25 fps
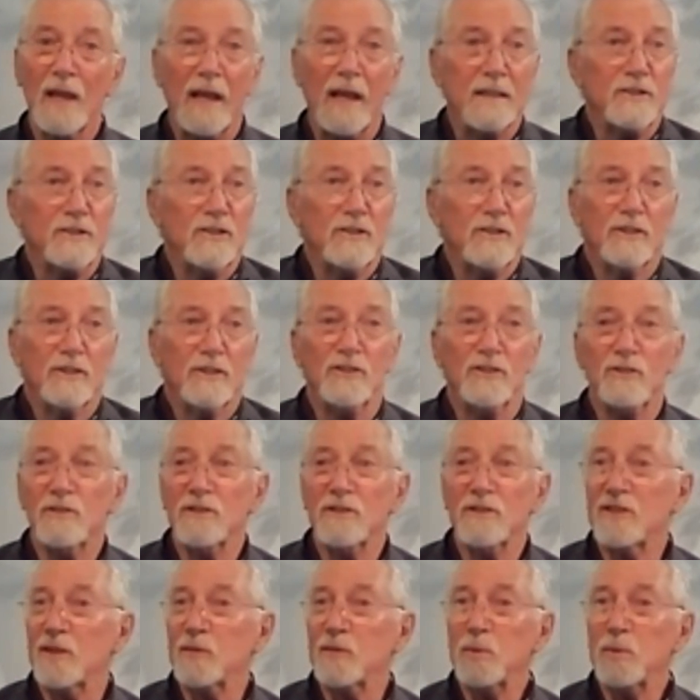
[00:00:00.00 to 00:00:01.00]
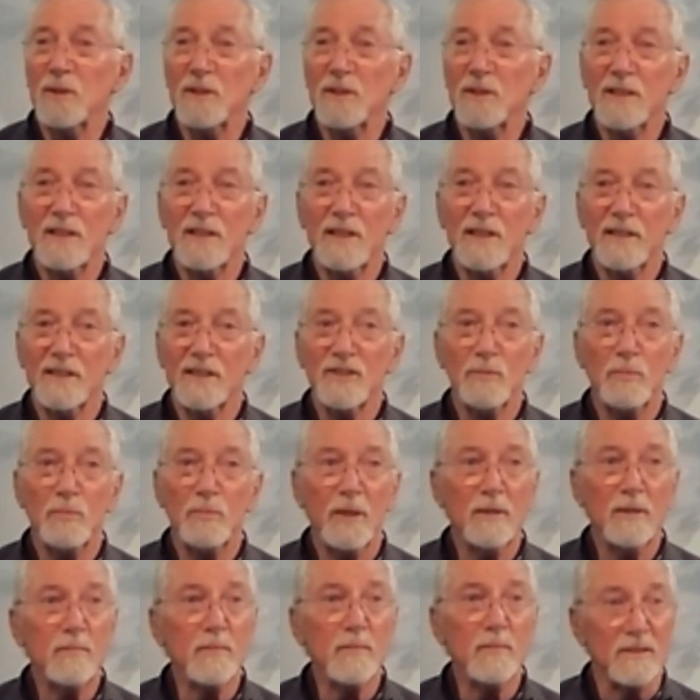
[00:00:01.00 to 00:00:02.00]
And you can do a simple little
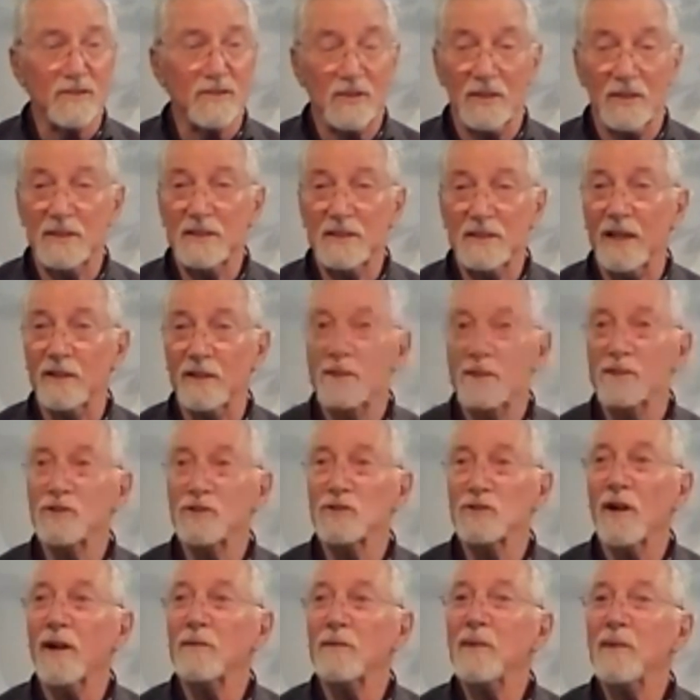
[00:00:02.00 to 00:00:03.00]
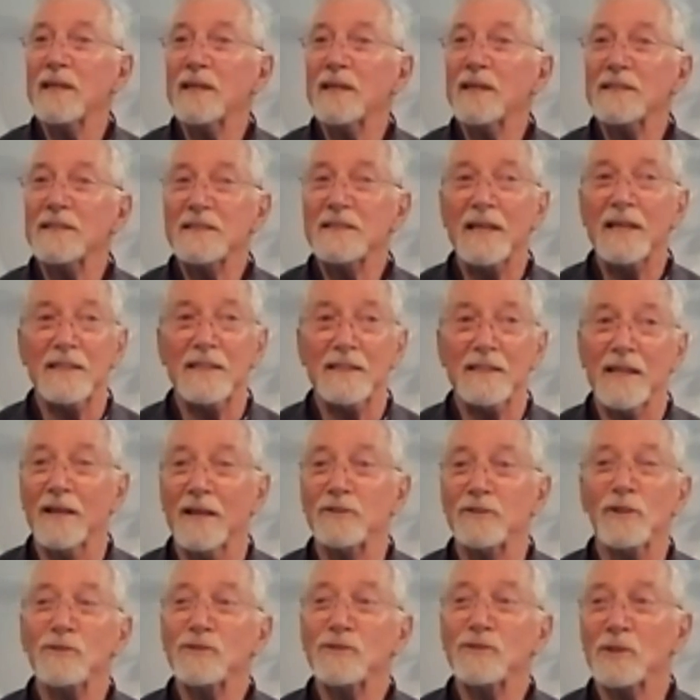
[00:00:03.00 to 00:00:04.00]
experiment. Sit down and try meditating. I
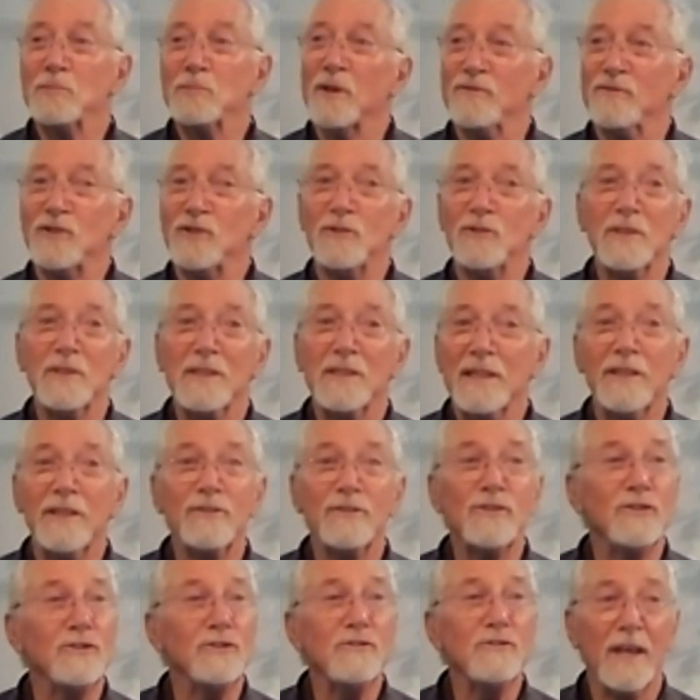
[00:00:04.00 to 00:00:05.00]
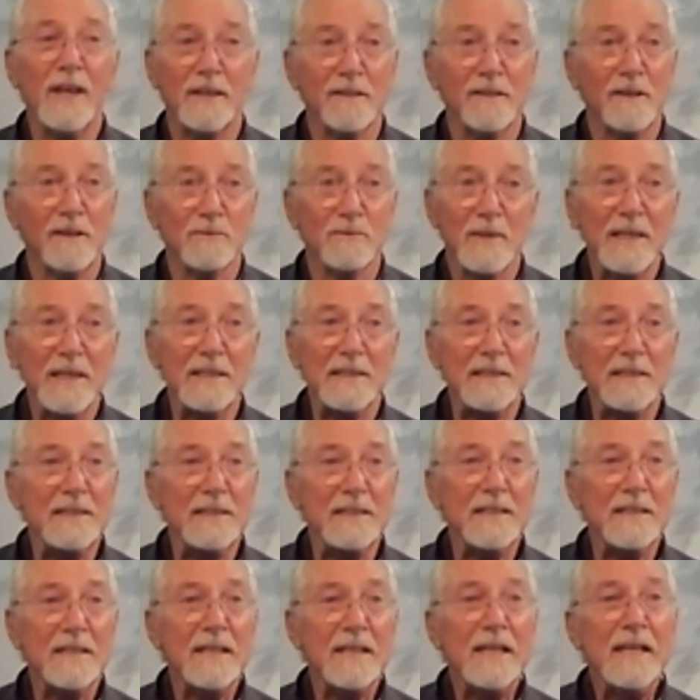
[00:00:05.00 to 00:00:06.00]
know some of you in here do that already,
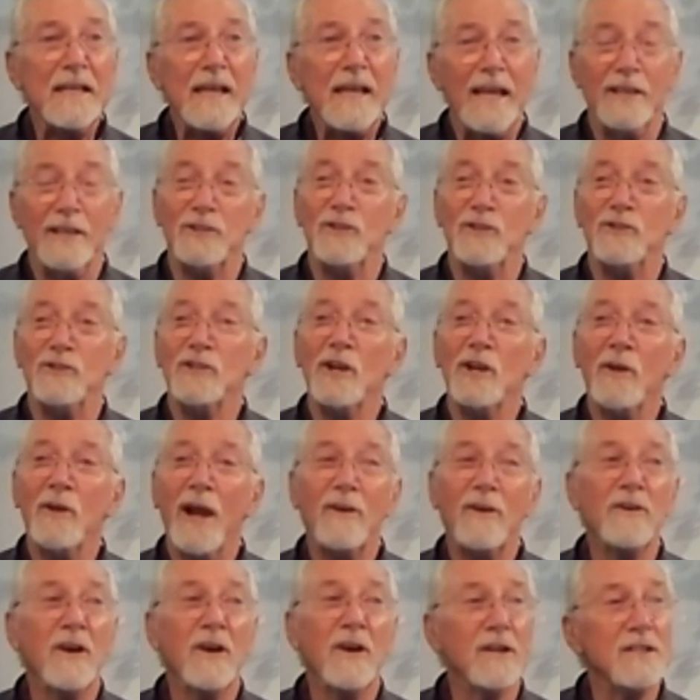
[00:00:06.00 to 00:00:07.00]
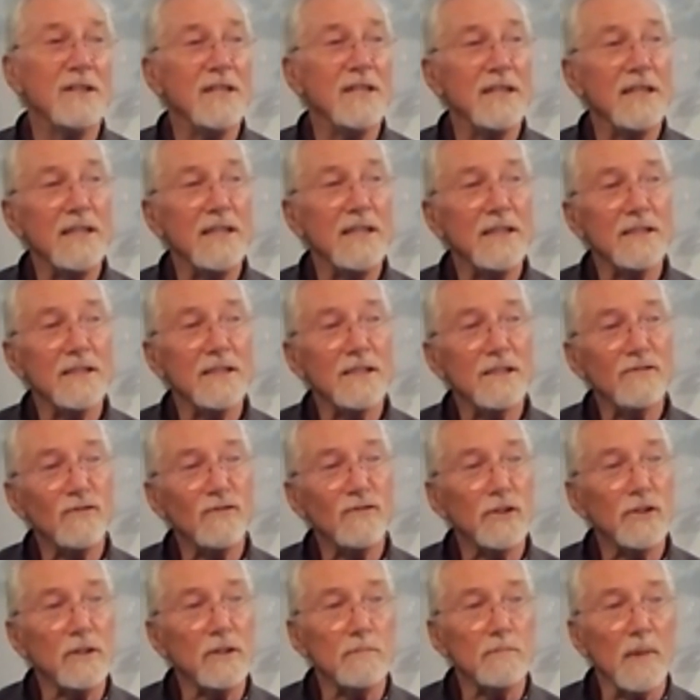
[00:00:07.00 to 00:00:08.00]
and you know how hard it is
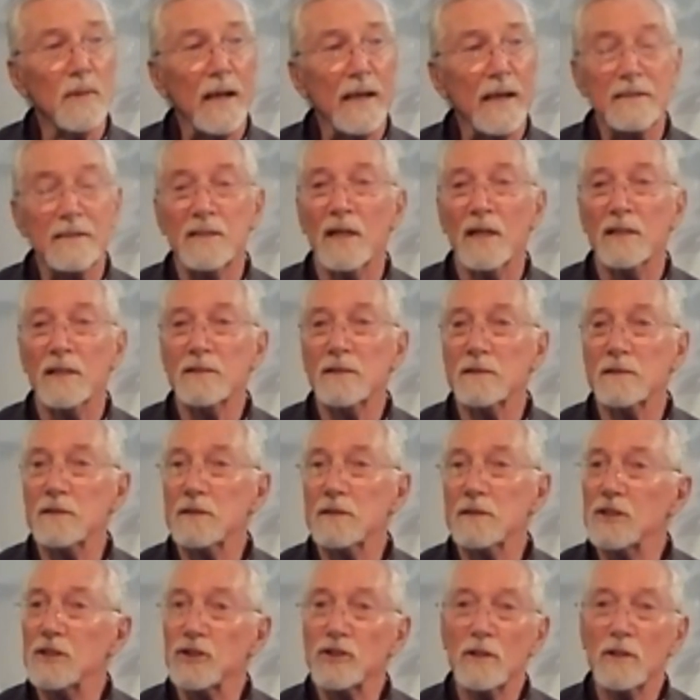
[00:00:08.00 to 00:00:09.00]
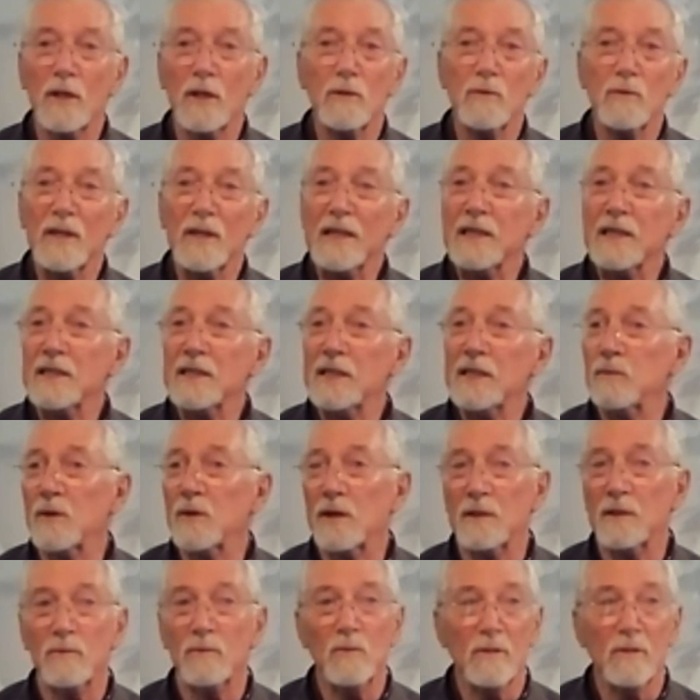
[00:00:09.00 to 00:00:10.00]
for your mind not to just go
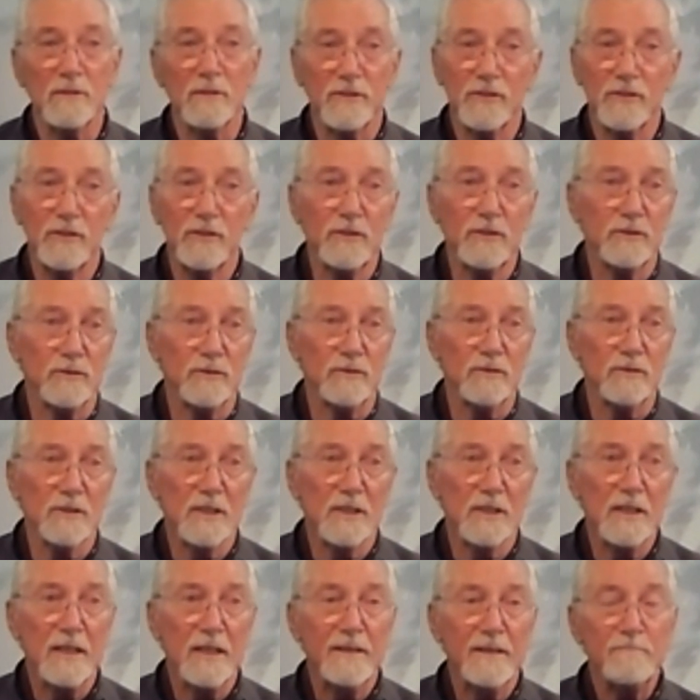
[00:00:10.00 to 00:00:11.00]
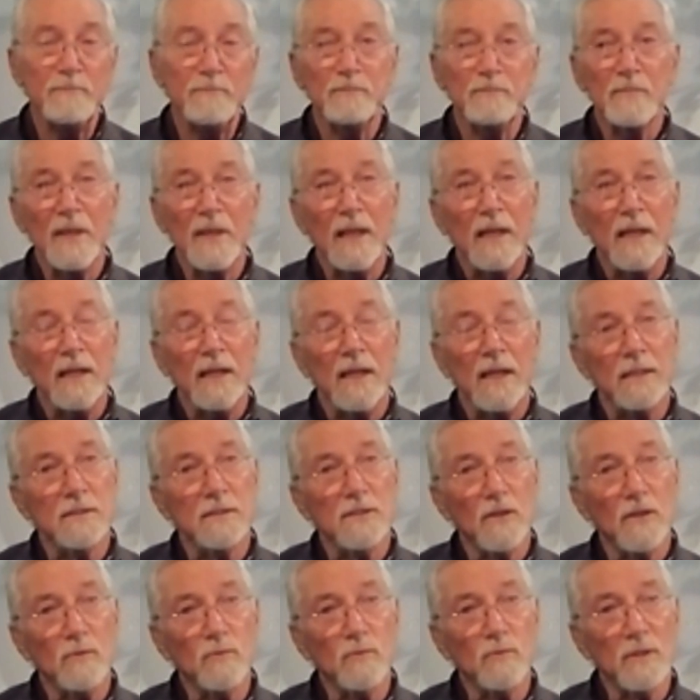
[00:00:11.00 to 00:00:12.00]
anywhere it wants to. And
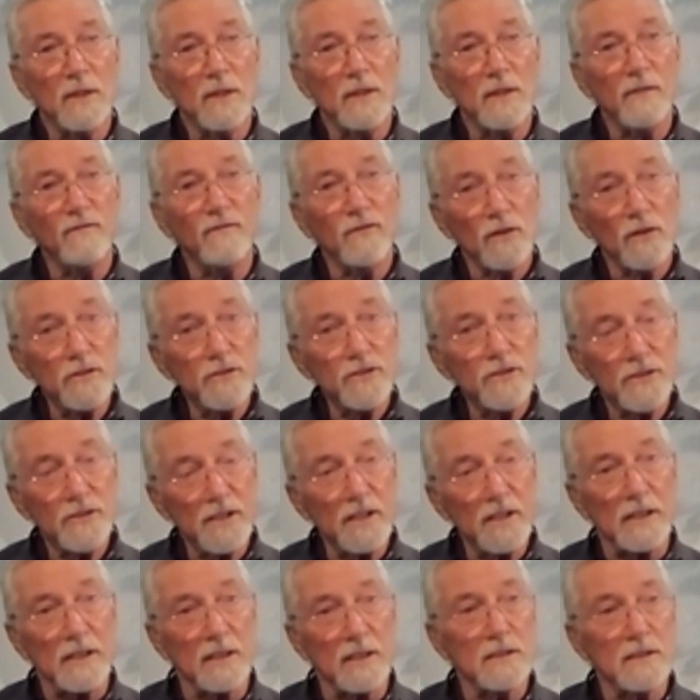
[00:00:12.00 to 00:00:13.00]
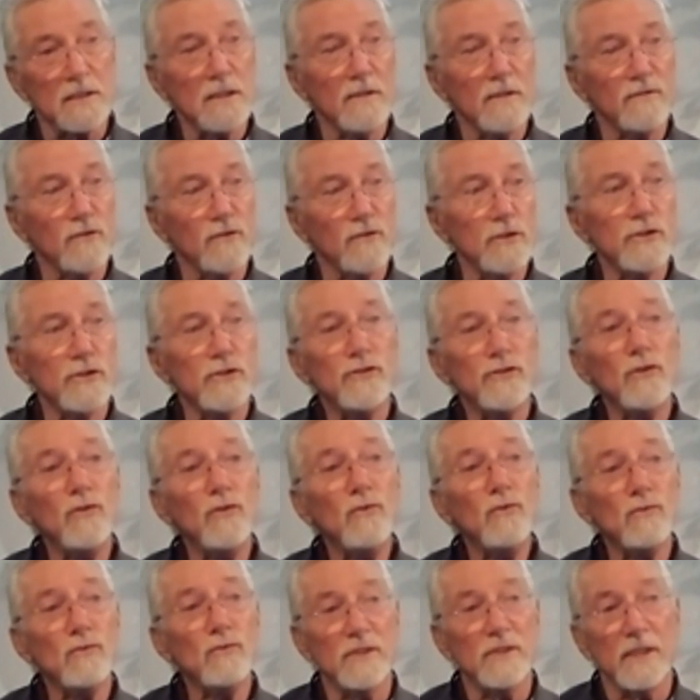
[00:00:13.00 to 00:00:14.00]
so one of the first things, the first
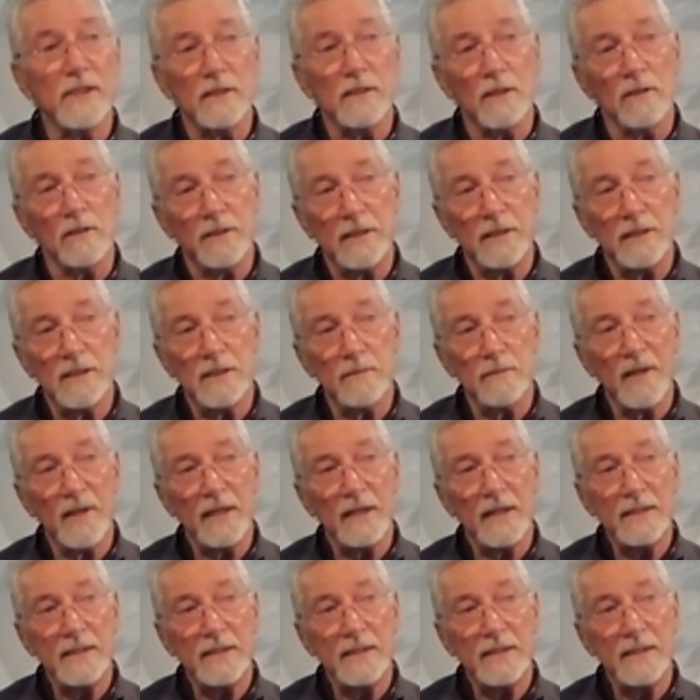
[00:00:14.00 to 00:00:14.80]
tools in learning to